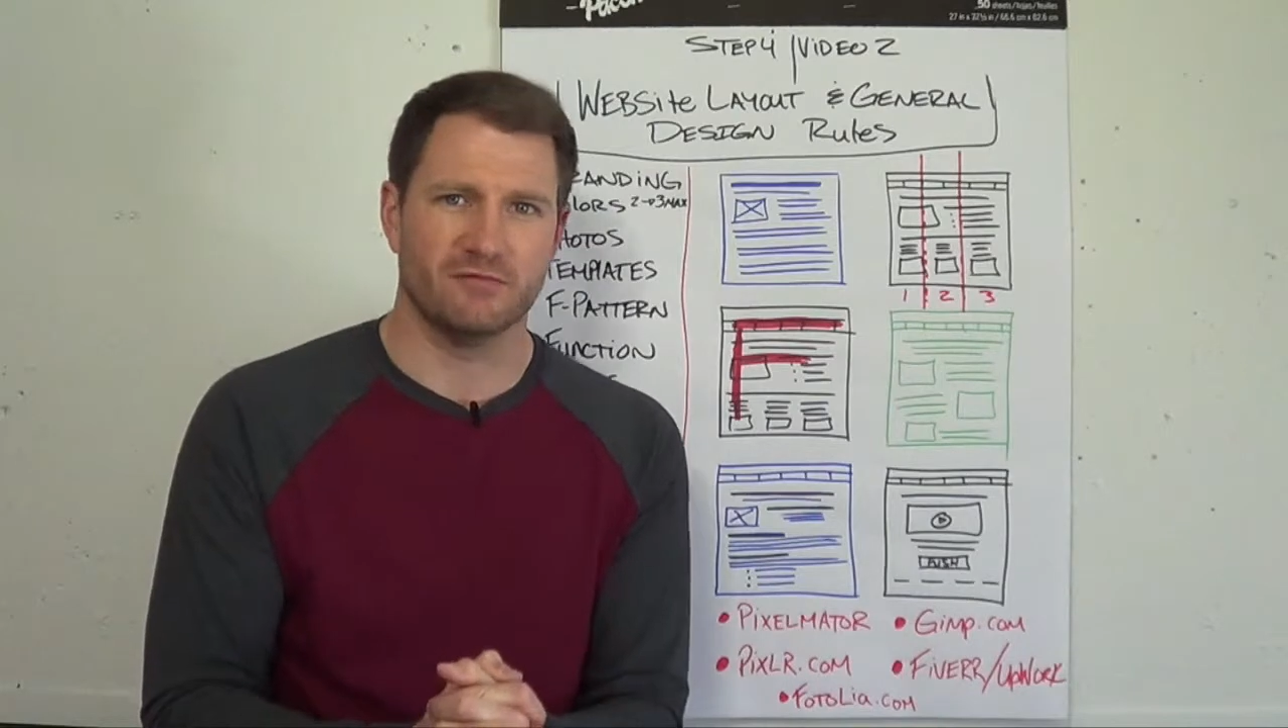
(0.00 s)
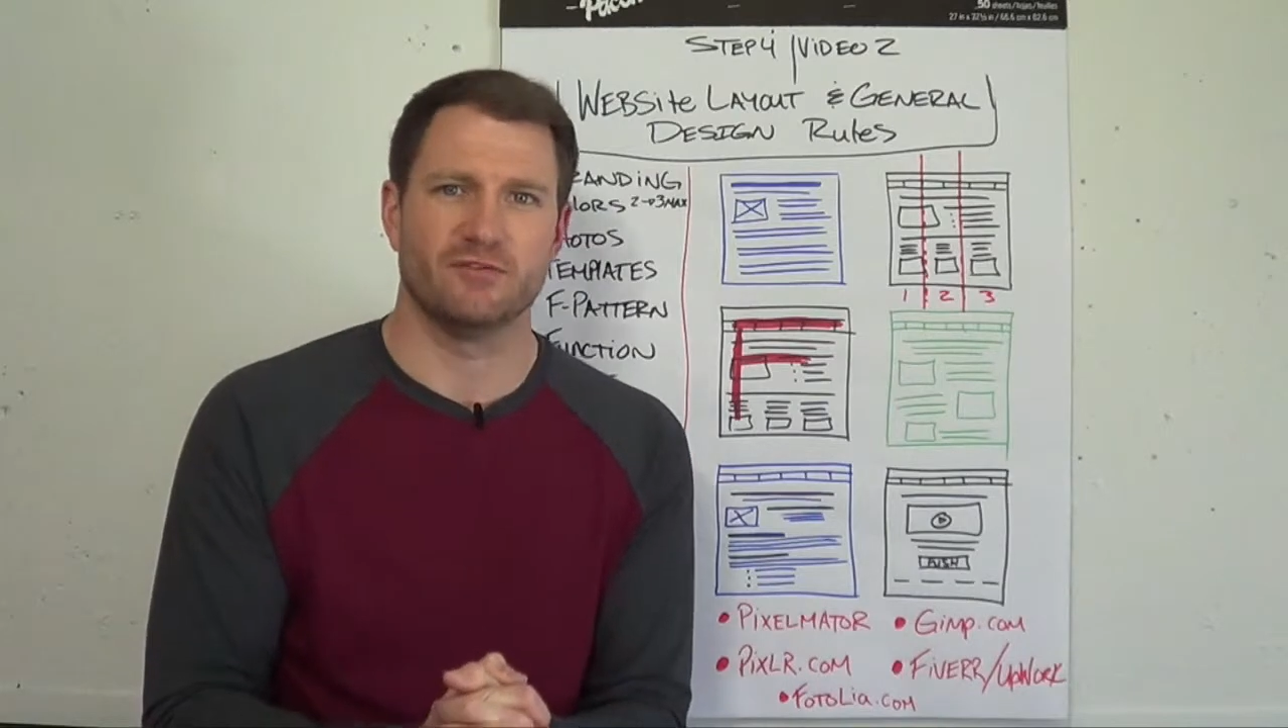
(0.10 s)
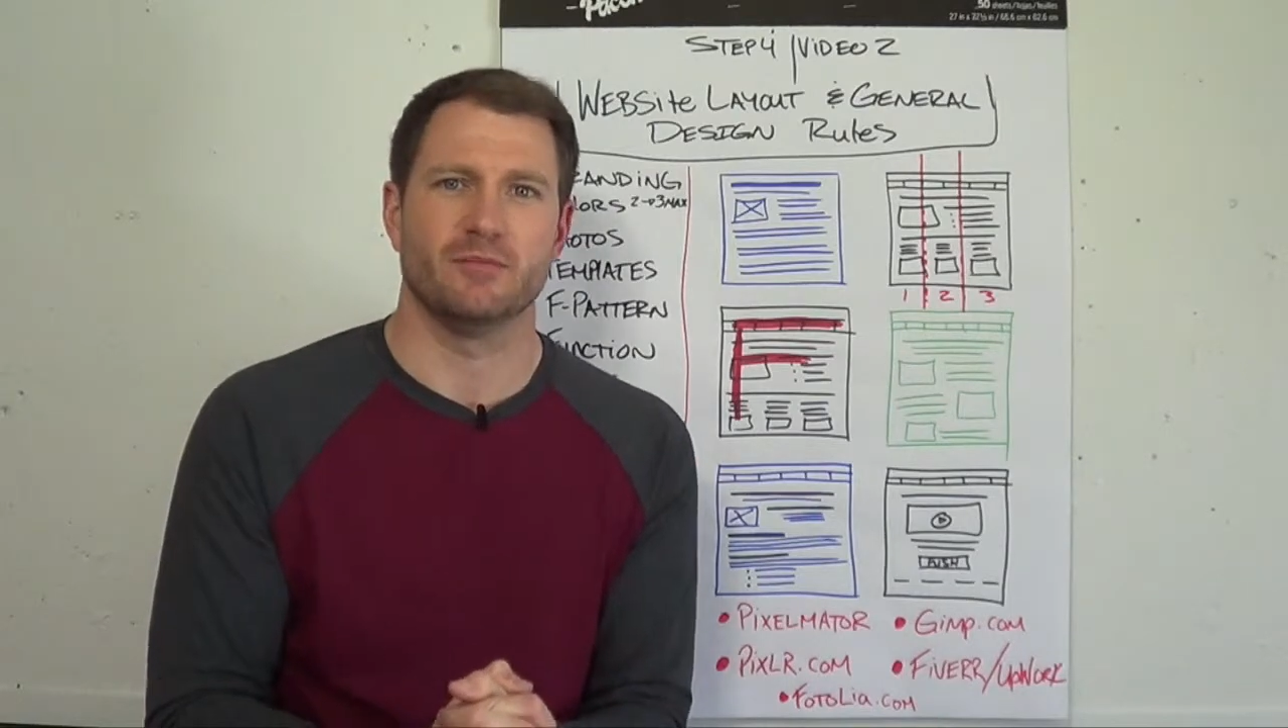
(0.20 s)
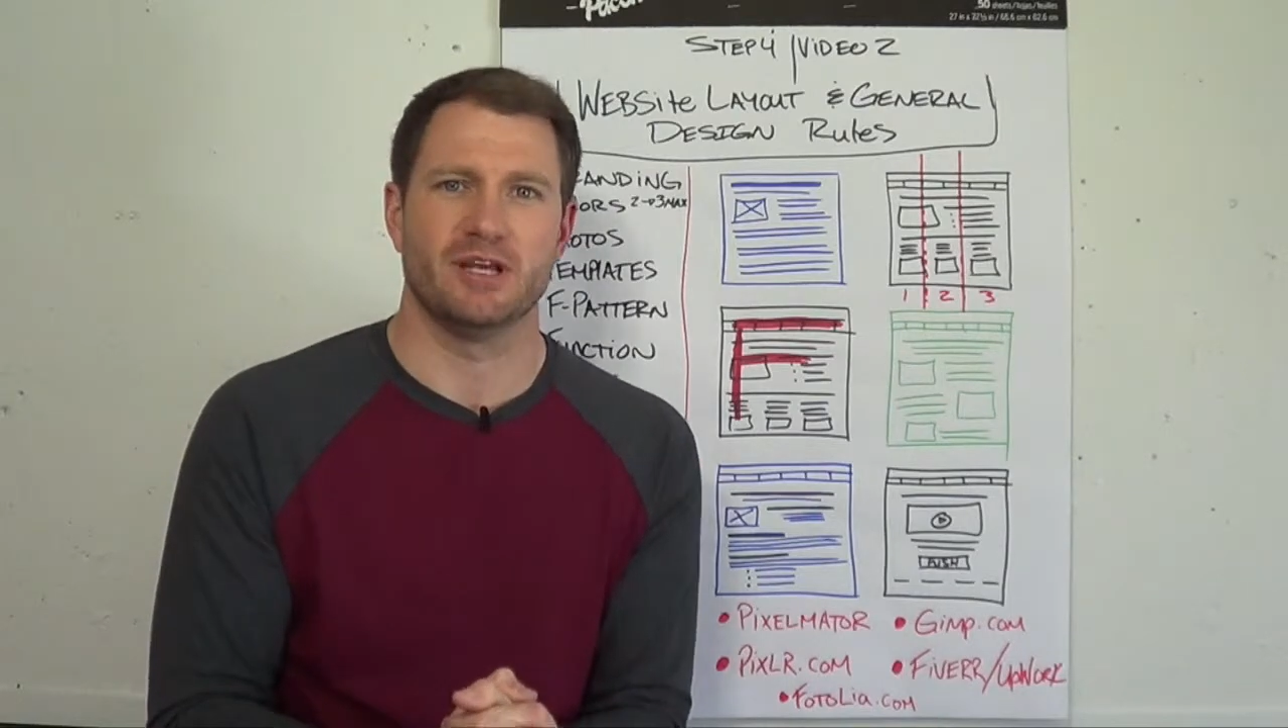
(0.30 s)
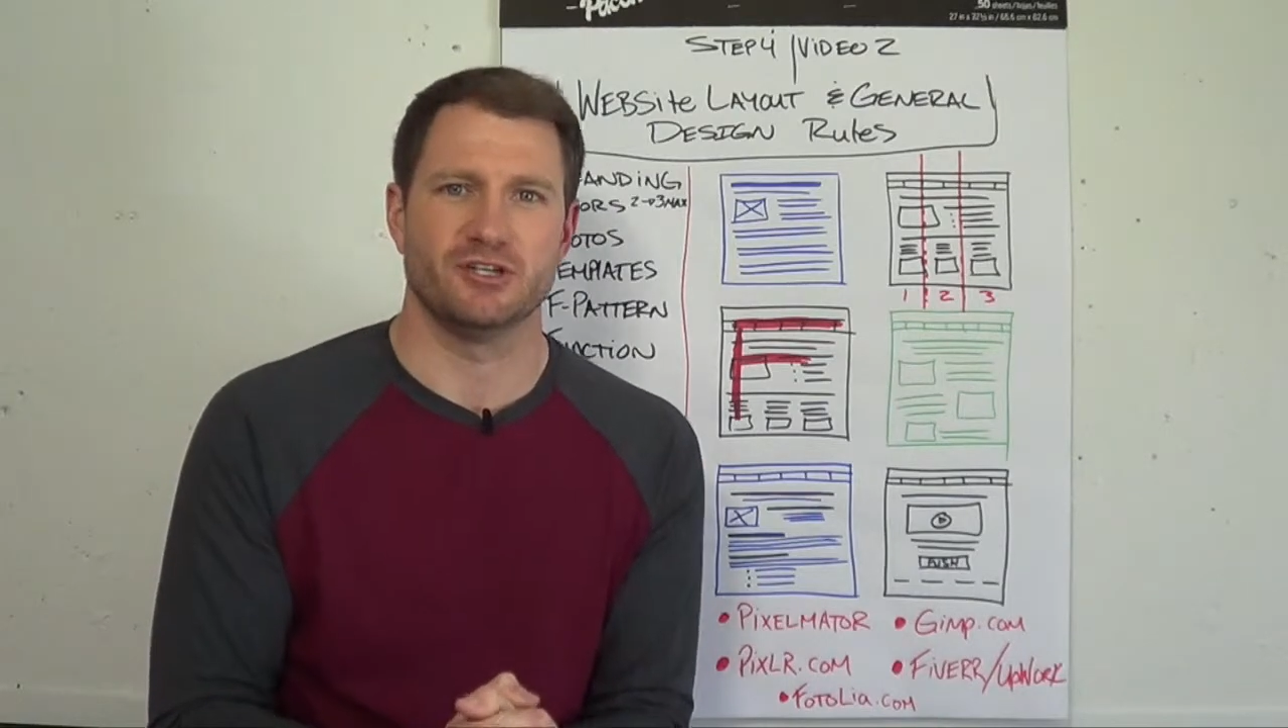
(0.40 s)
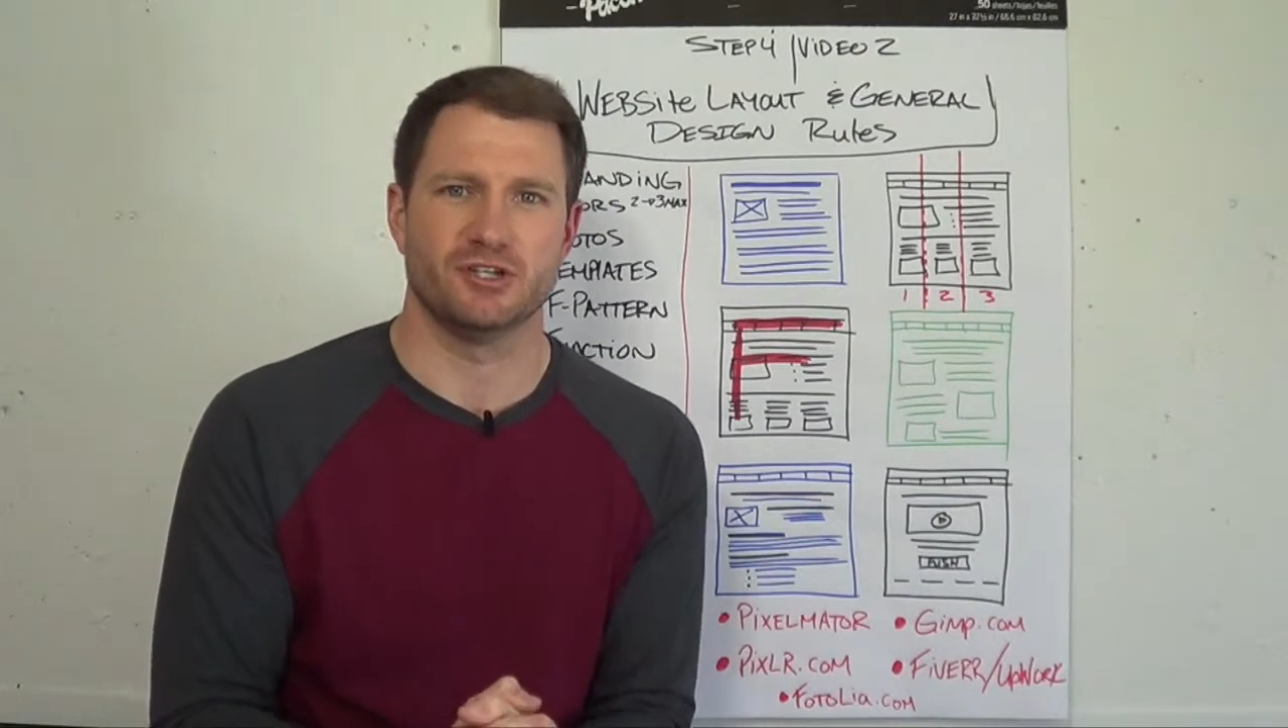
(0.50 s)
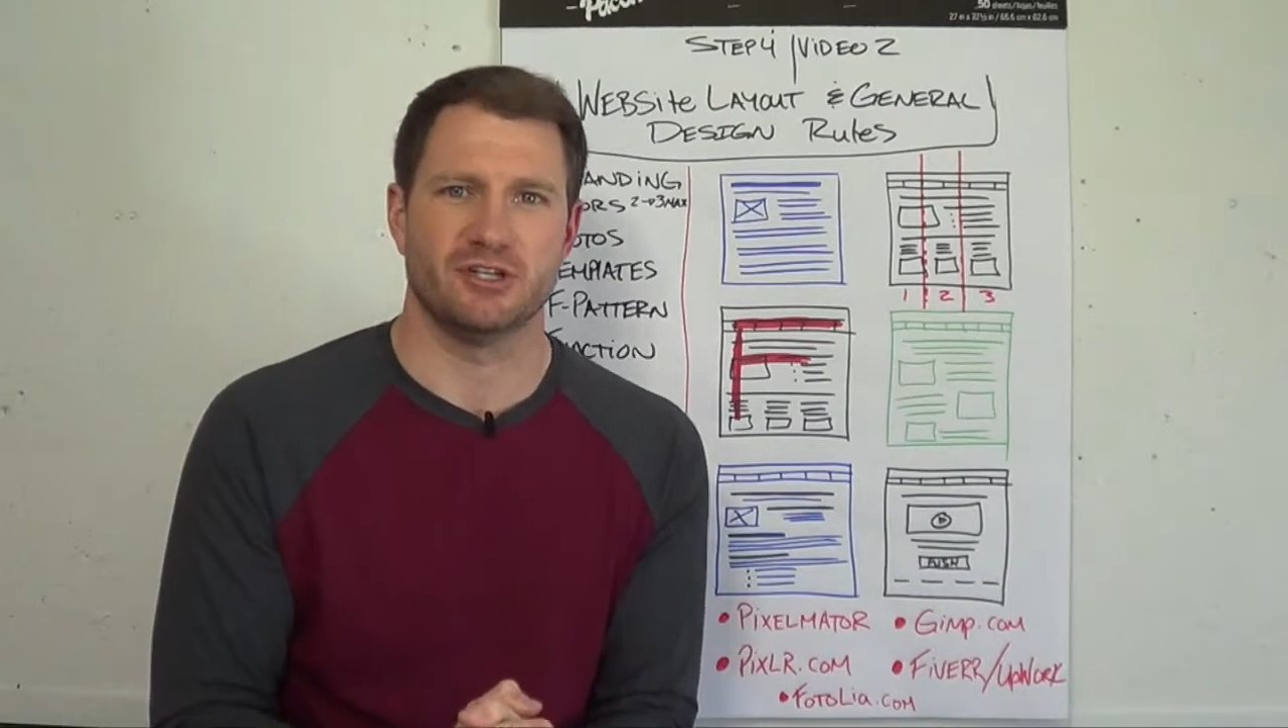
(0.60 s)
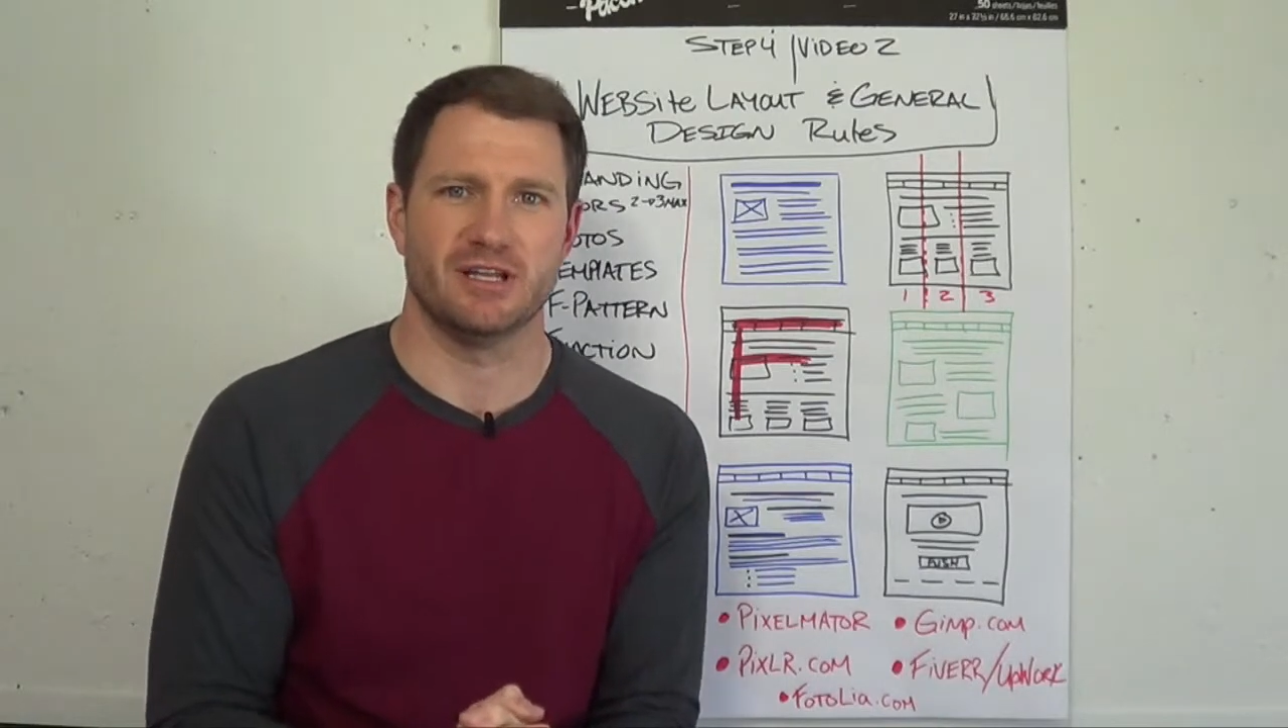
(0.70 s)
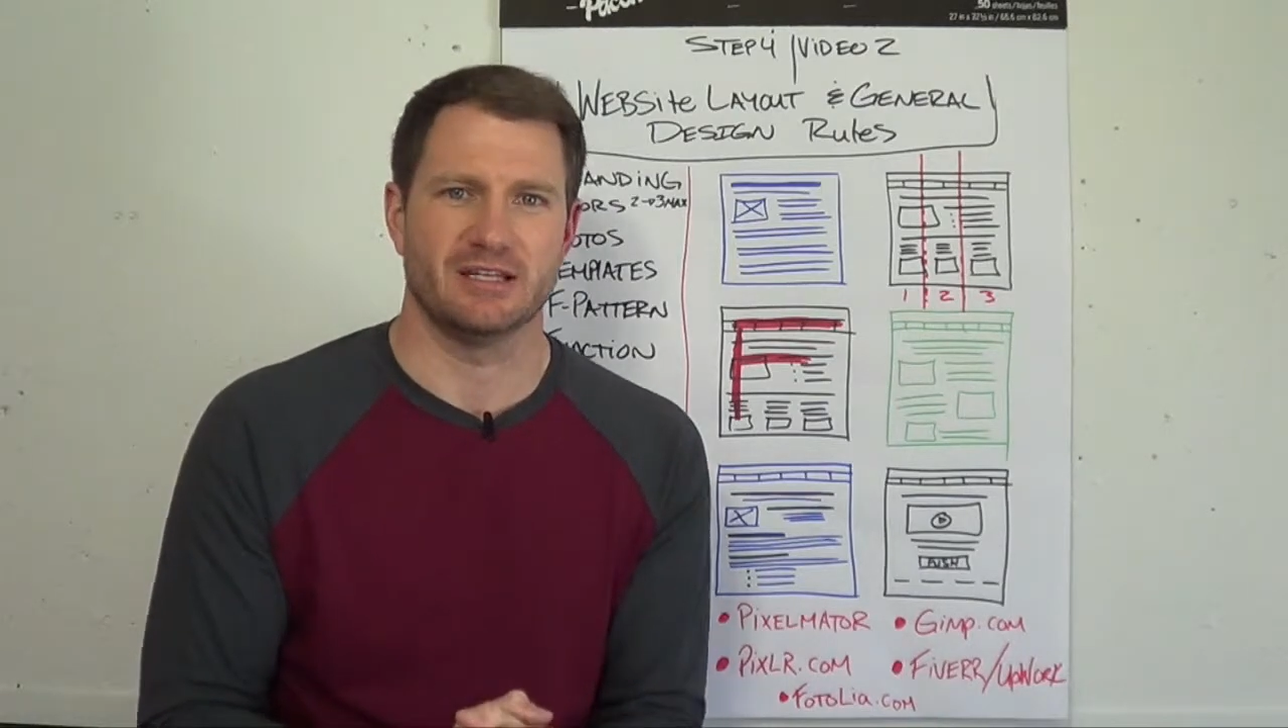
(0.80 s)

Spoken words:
information